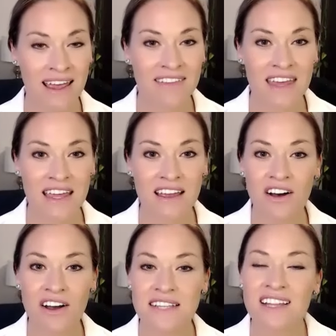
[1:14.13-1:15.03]
and they can
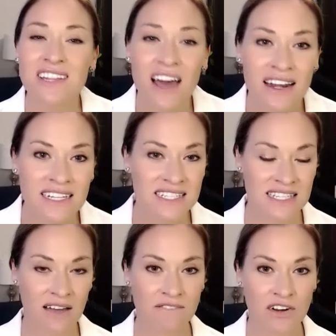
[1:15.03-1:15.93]
cause a lot of
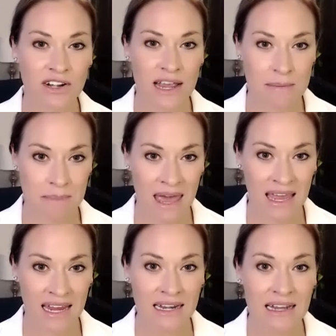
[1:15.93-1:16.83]
discomfort and
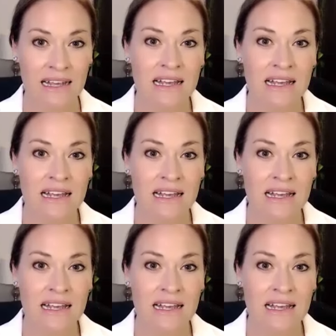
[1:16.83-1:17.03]
pain.